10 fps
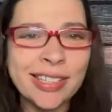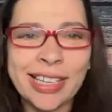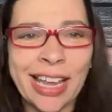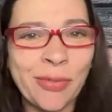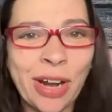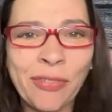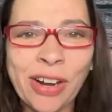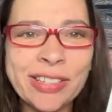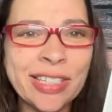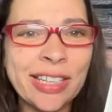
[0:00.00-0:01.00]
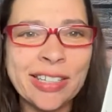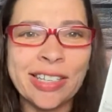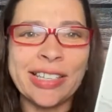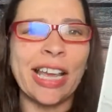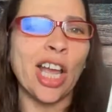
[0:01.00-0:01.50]
is like, whenever I see this,
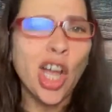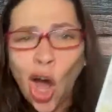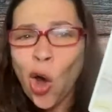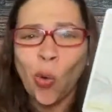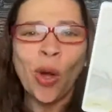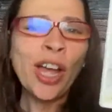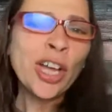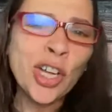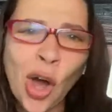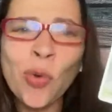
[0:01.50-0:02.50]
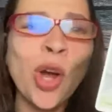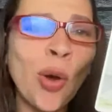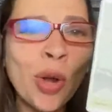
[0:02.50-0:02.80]
it's like, go, go, go,